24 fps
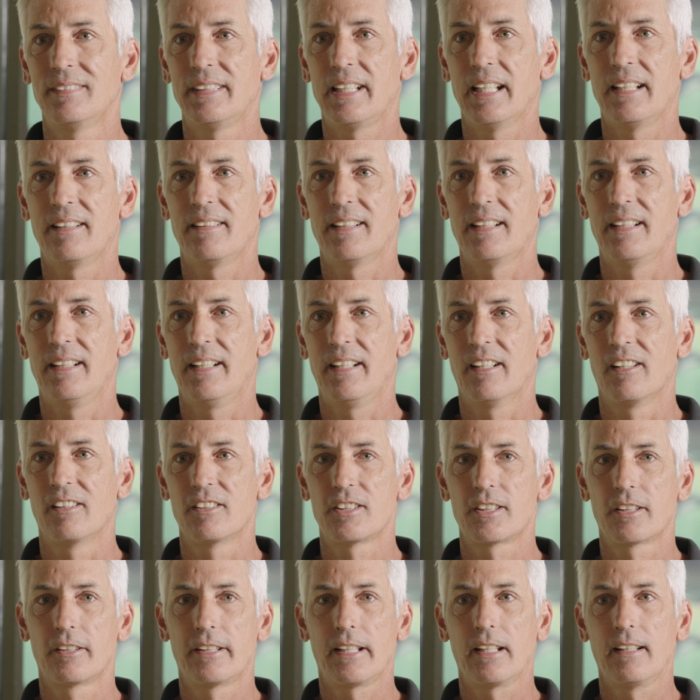get the air
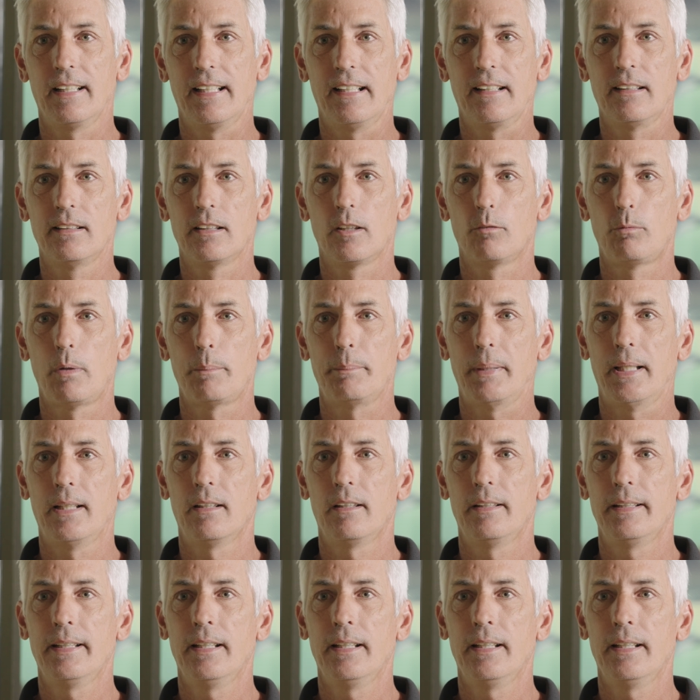circulating a little bit better in